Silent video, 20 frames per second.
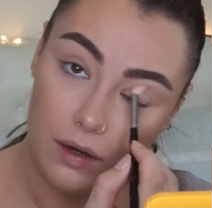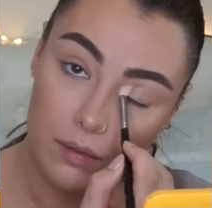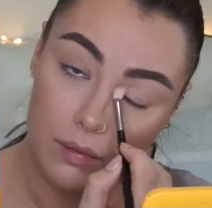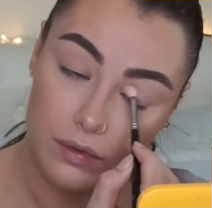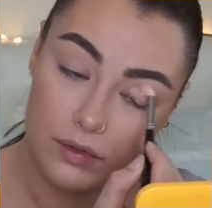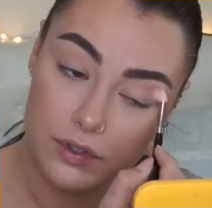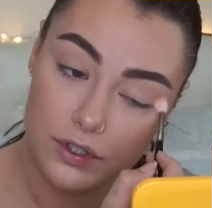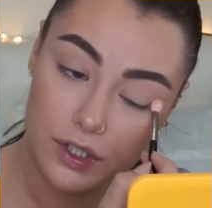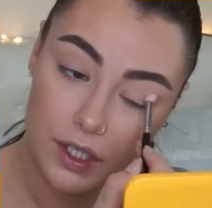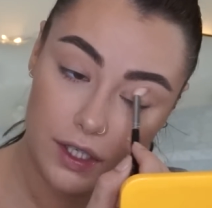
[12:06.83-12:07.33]
I
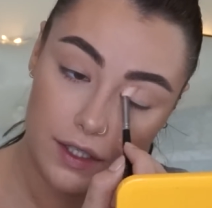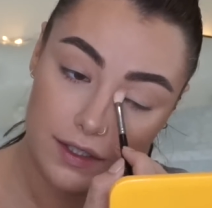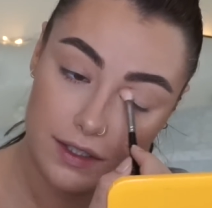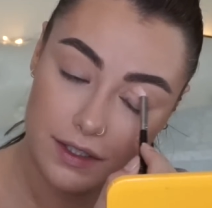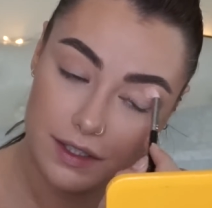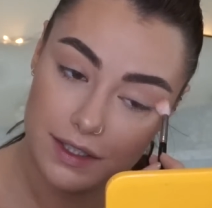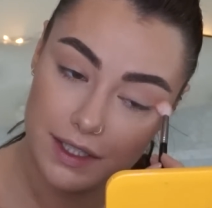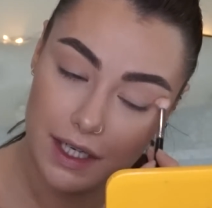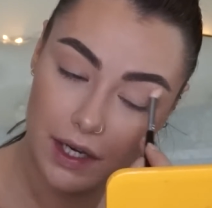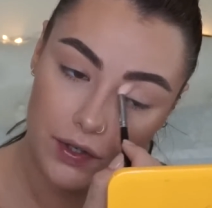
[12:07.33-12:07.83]
will
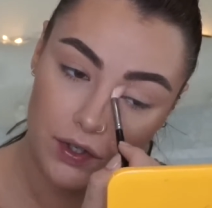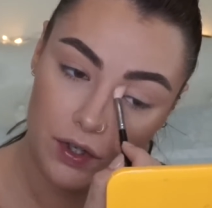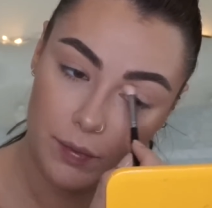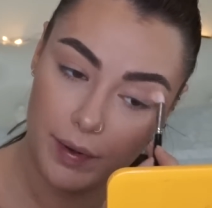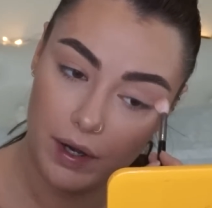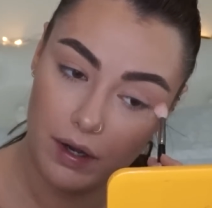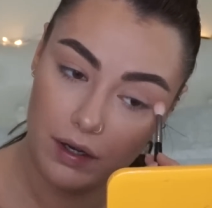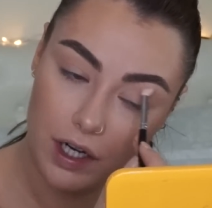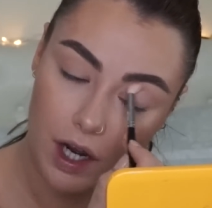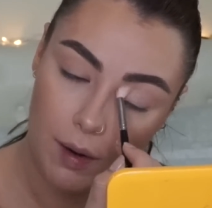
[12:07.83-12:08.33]
just tell you
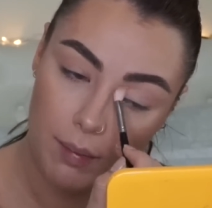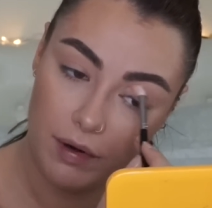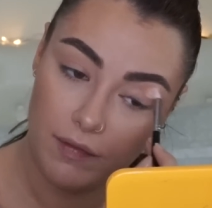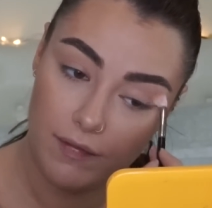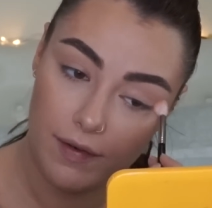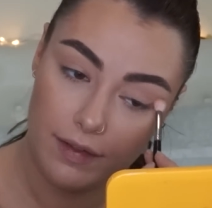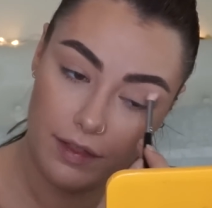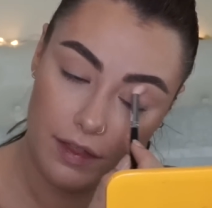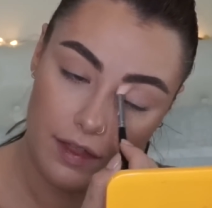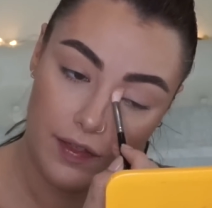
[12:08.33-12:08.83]
about a couple
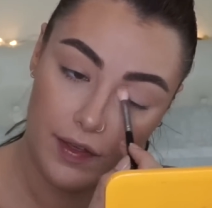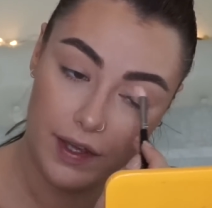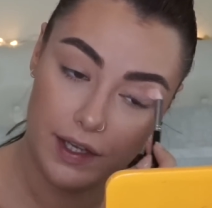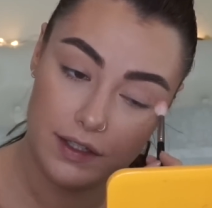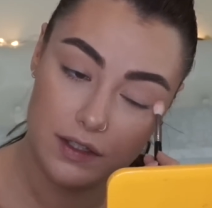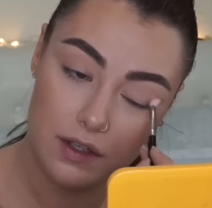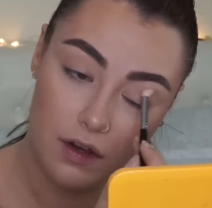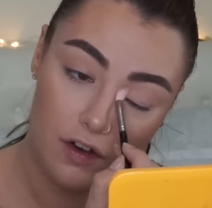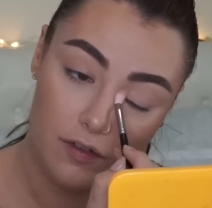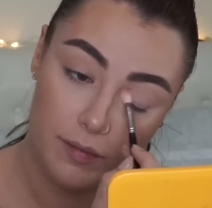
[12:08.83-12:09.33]
of other
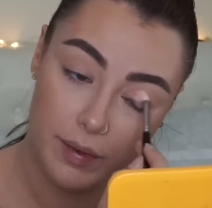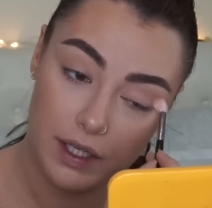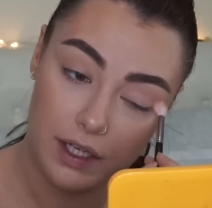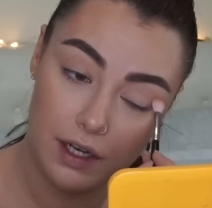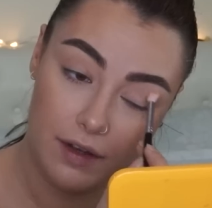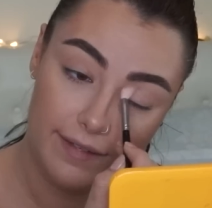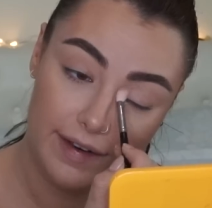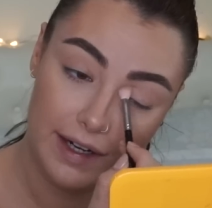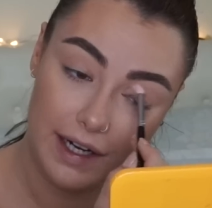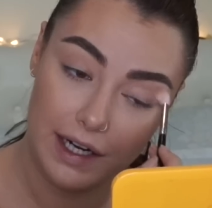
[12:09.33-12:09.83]
things that I've
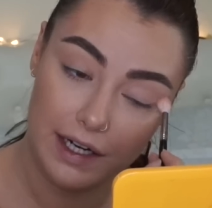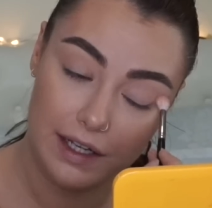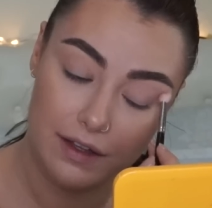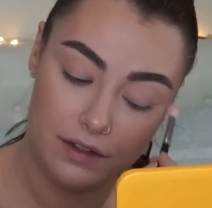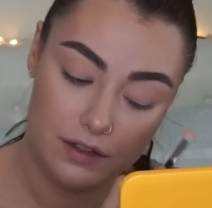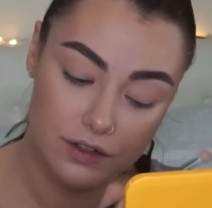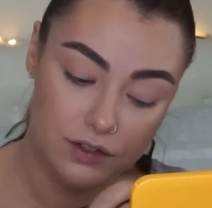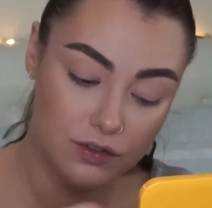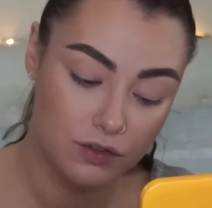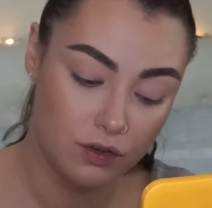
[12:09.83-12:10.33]
been loving lately
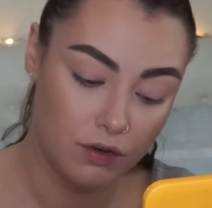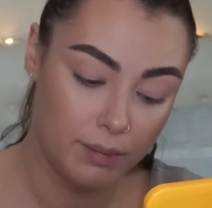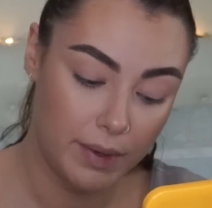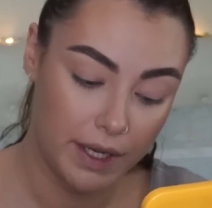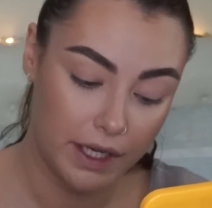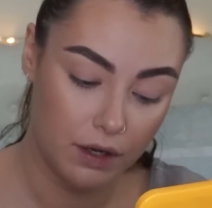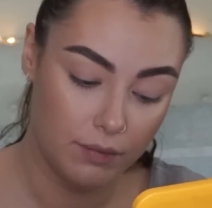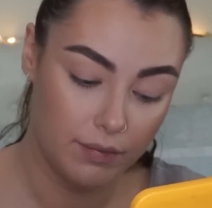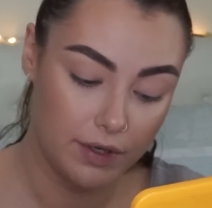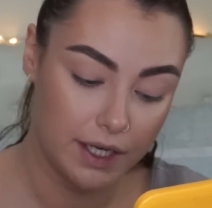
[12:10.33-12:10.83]
that is not
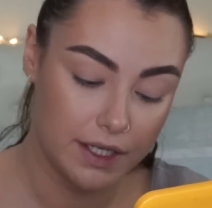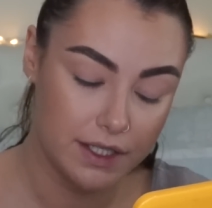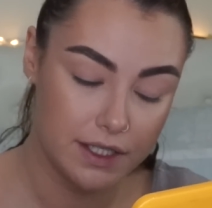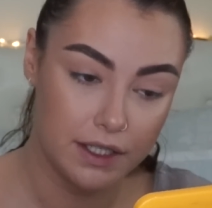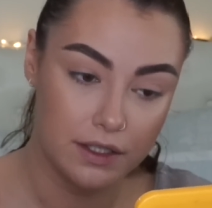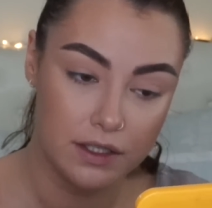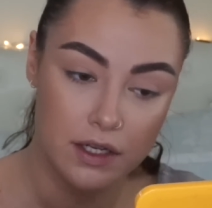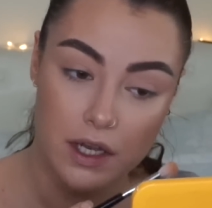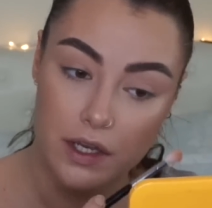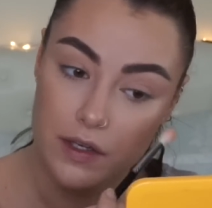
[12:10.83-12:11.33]
makeup
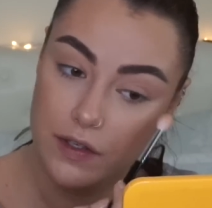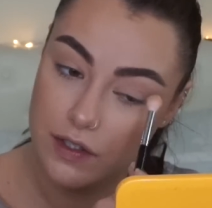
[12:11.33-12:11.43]
related.